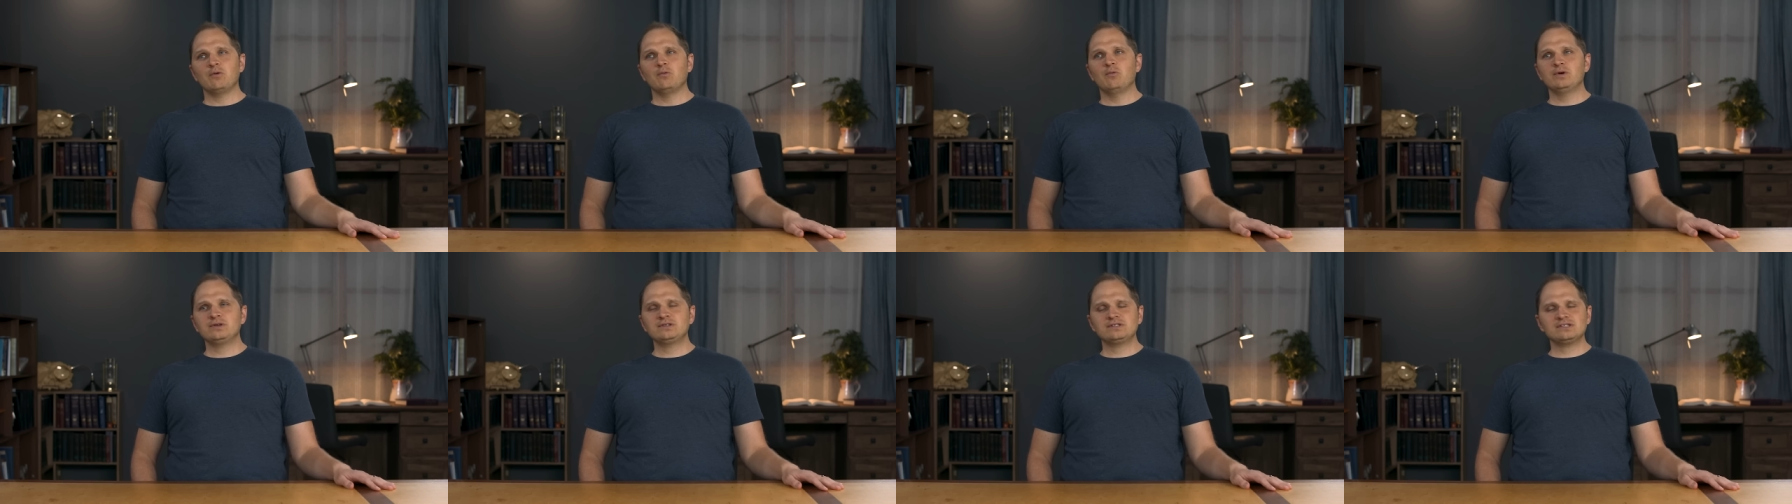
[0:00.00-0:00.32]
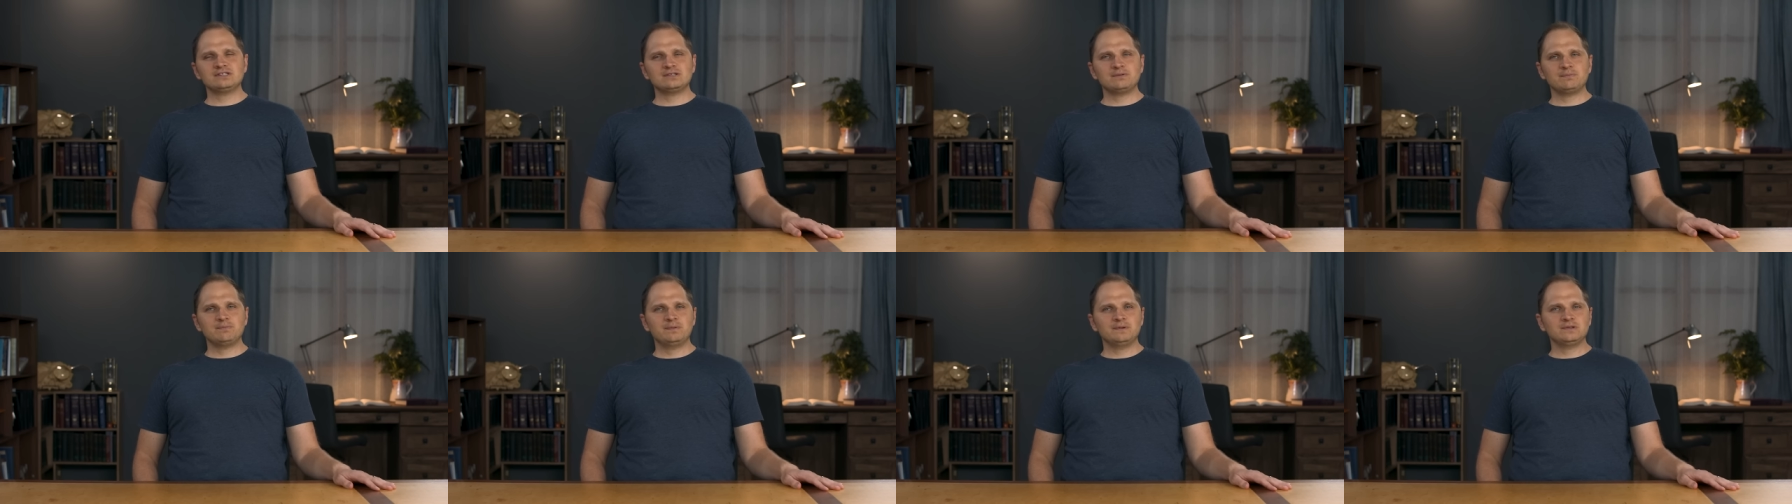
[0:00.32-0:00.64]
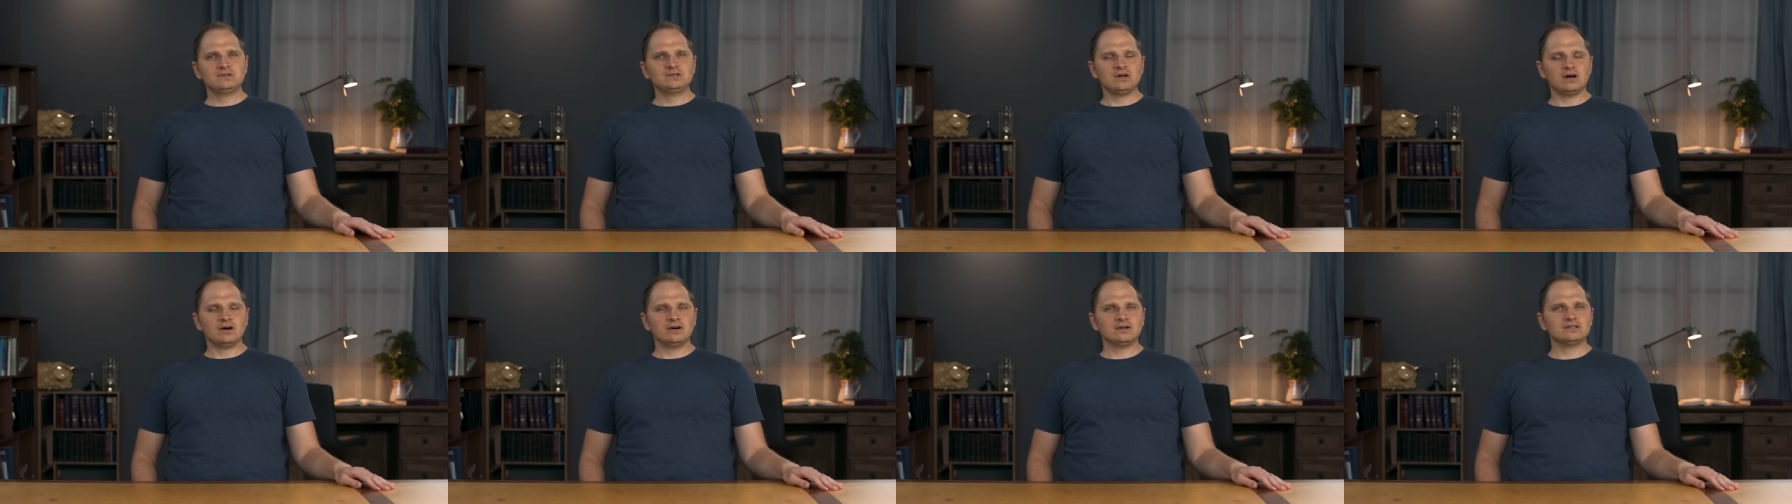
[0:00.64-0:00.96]
Which is a
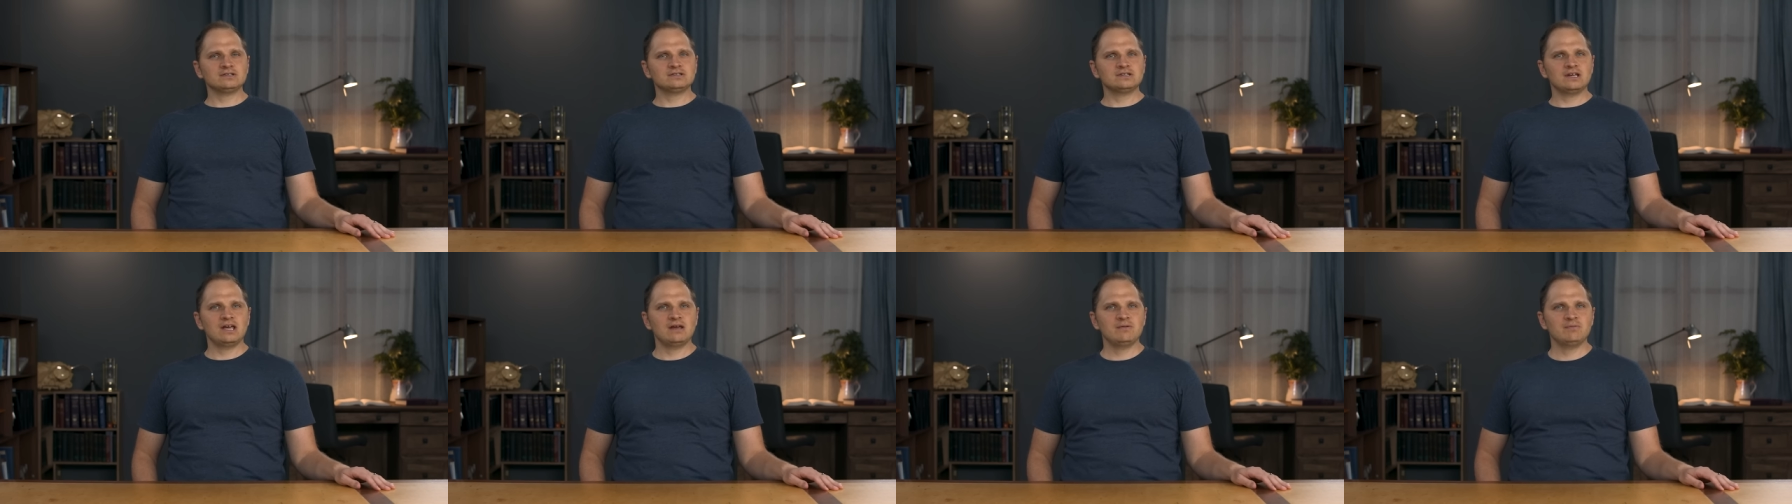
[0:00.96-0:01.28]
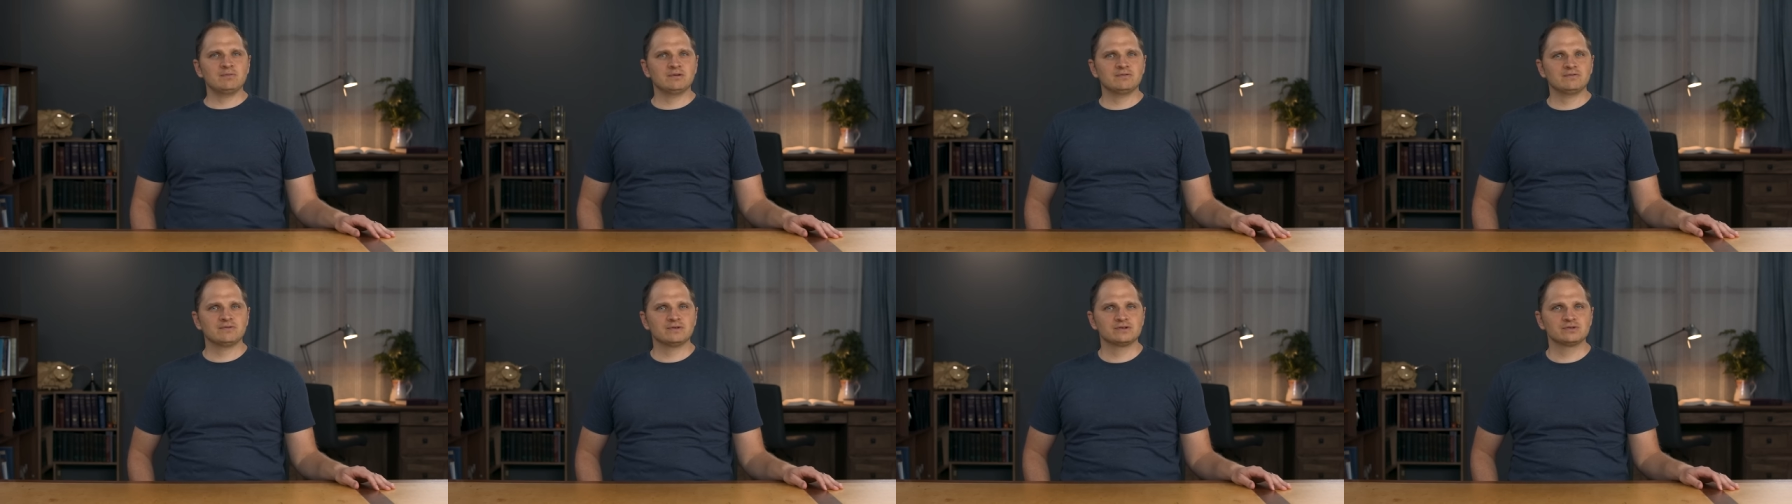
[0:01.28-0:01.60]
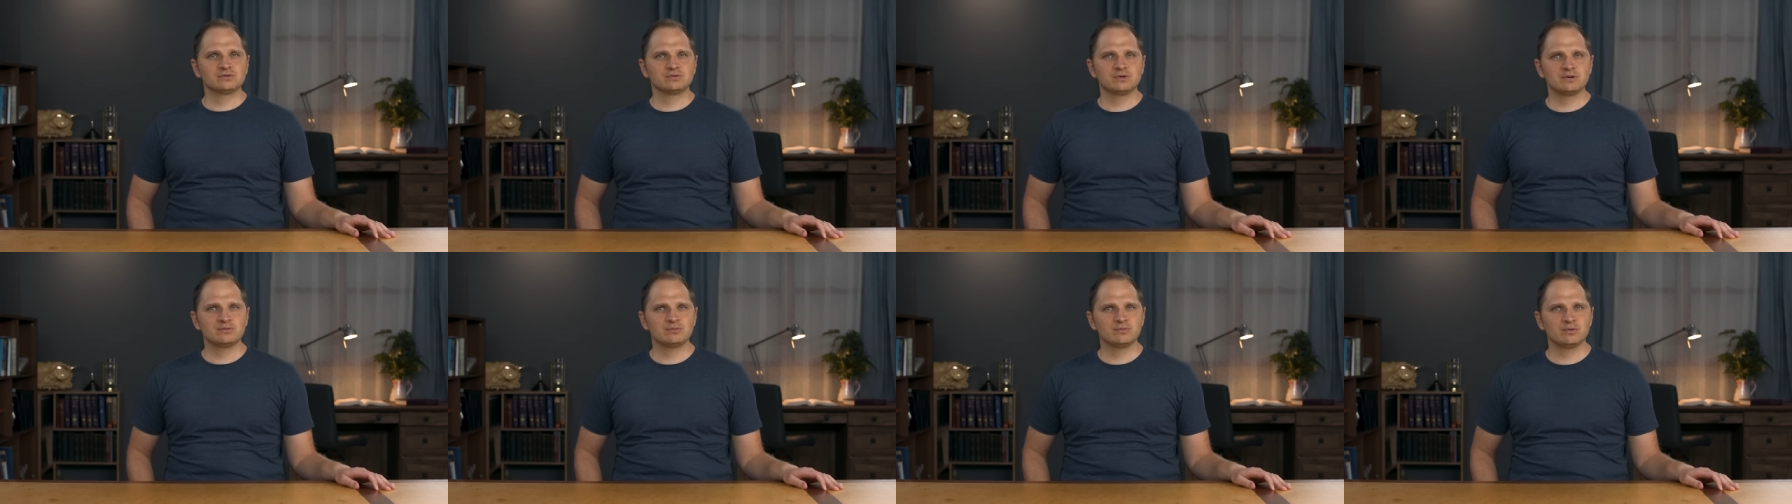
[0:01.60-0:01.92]
bizarre statement for
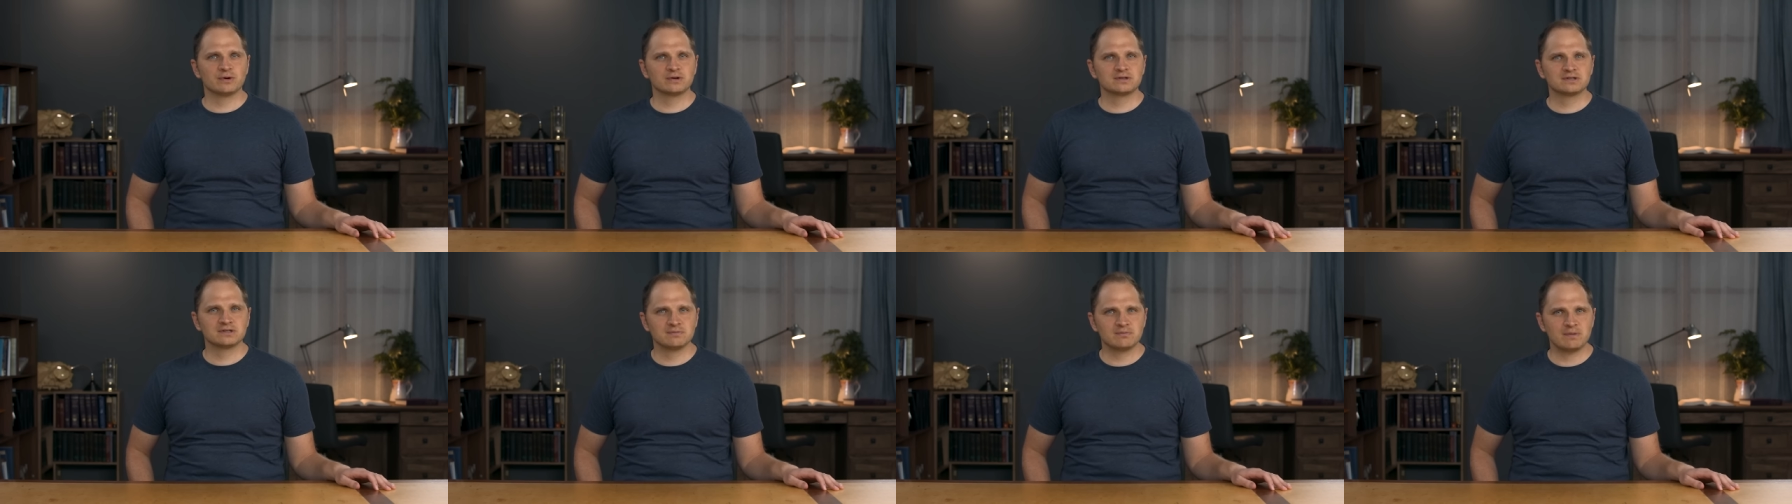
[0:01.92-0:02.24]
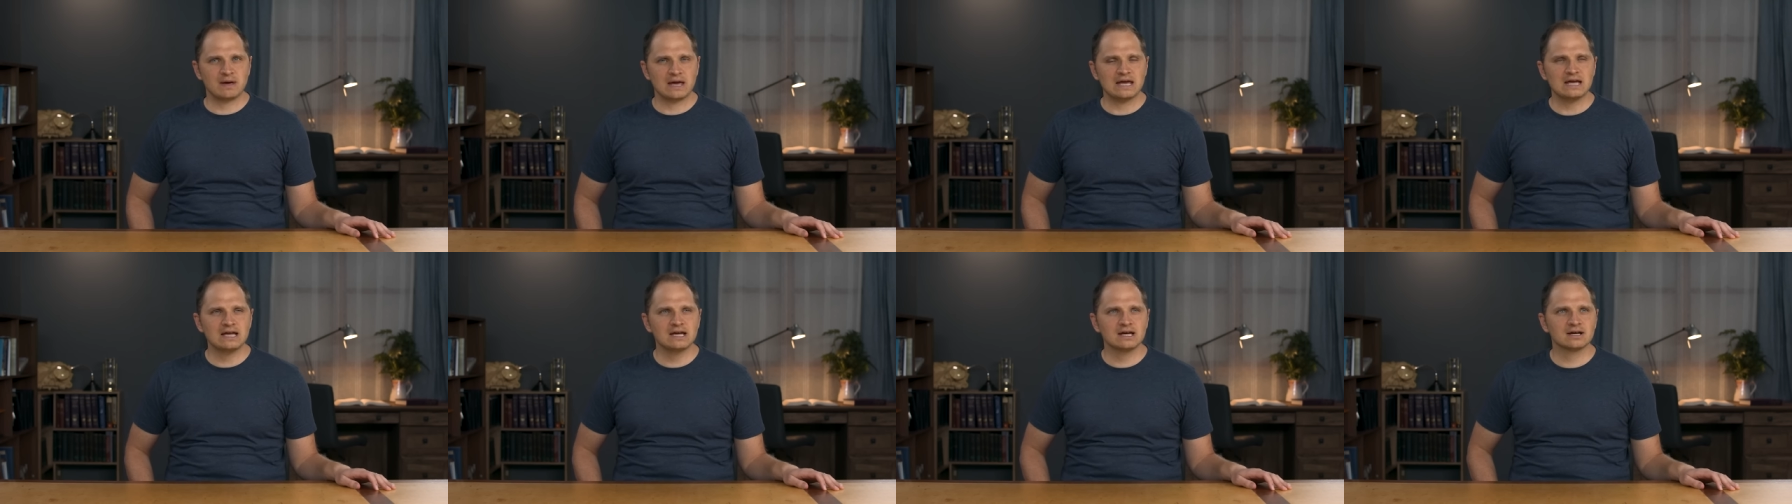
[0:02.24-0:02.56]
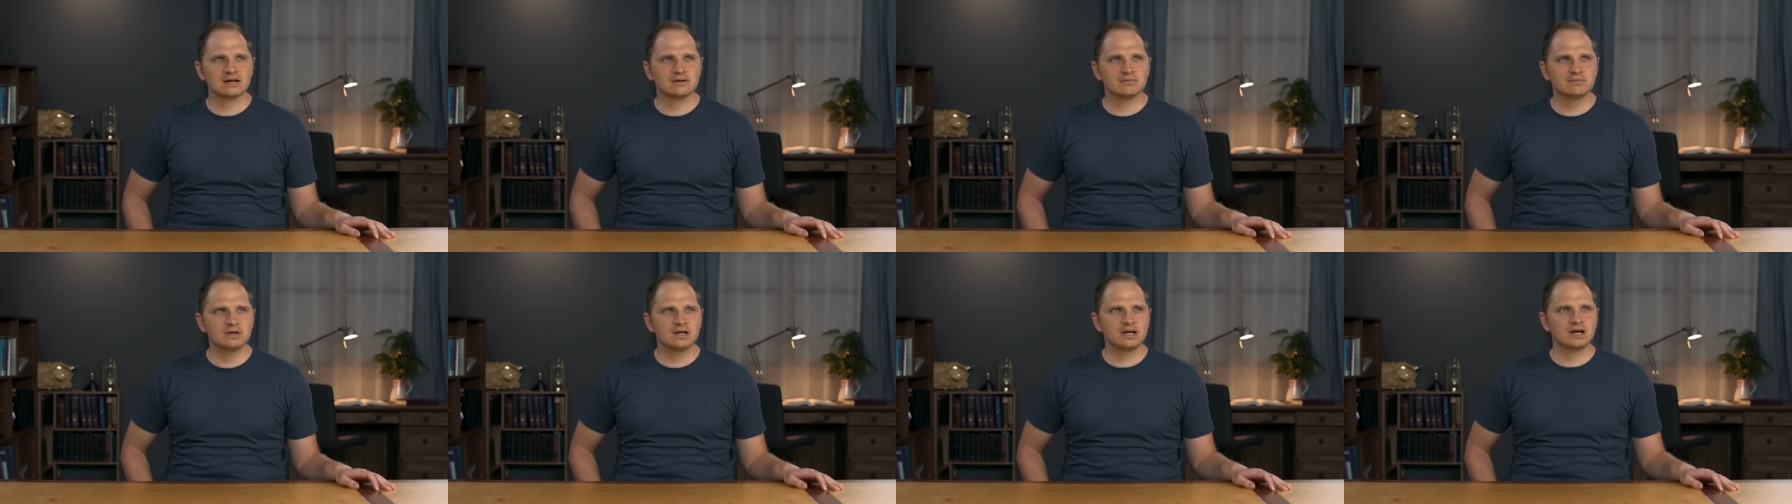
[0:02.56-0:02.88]
Swedenborg to
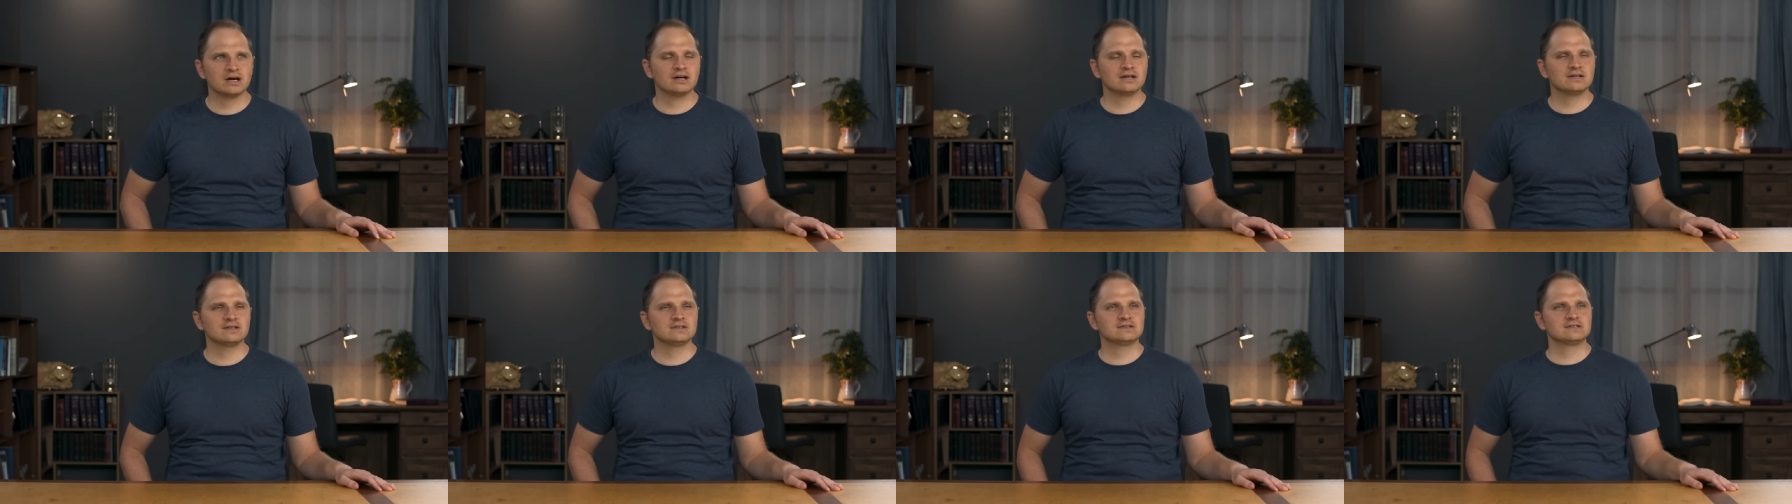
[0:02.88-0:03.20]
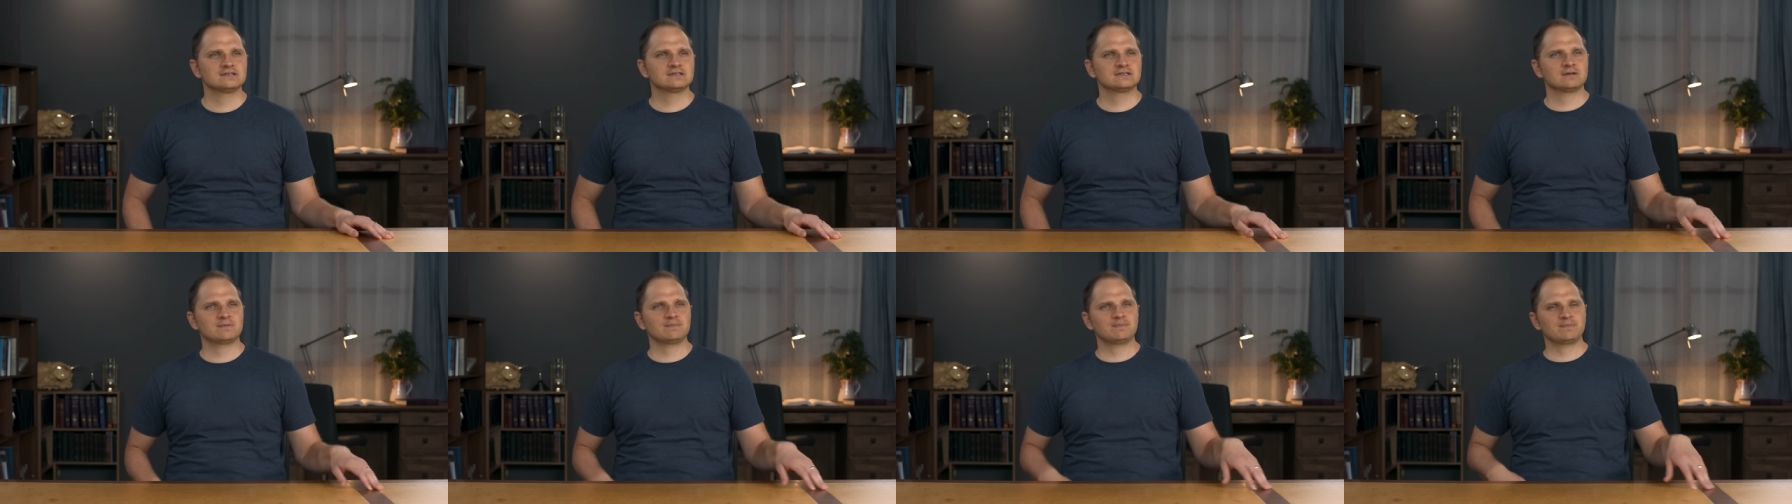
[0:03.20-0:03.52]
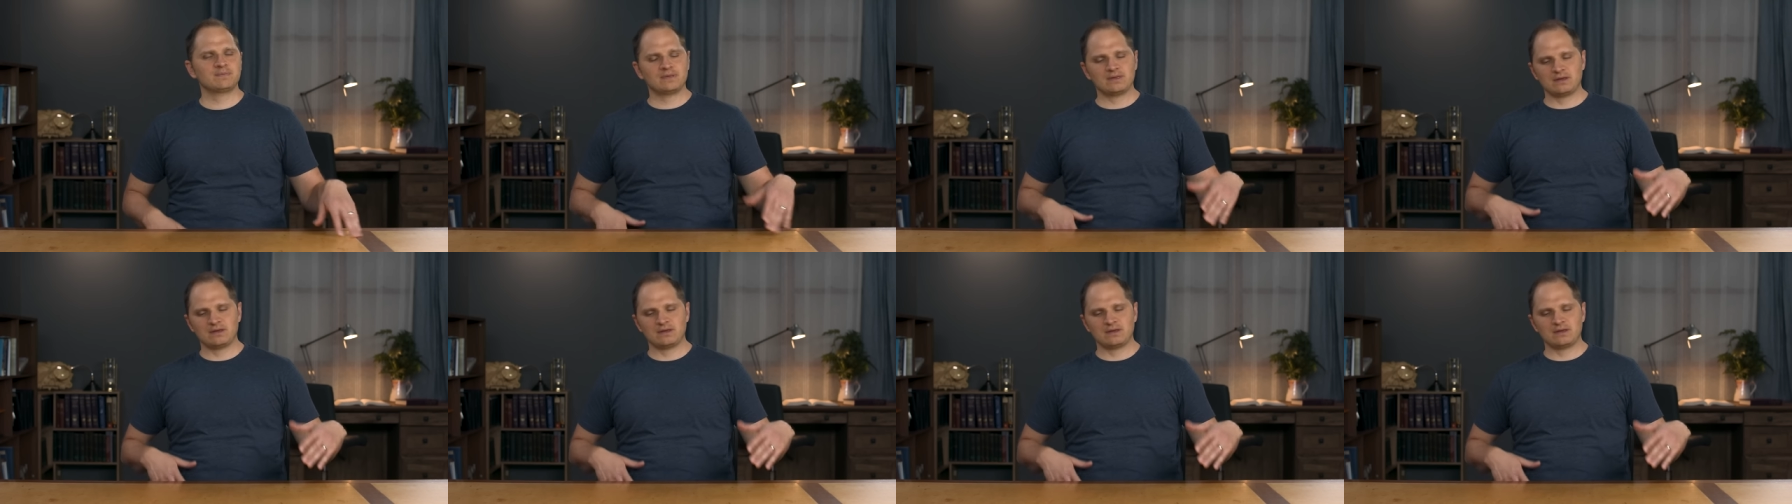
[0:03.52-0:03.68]
make because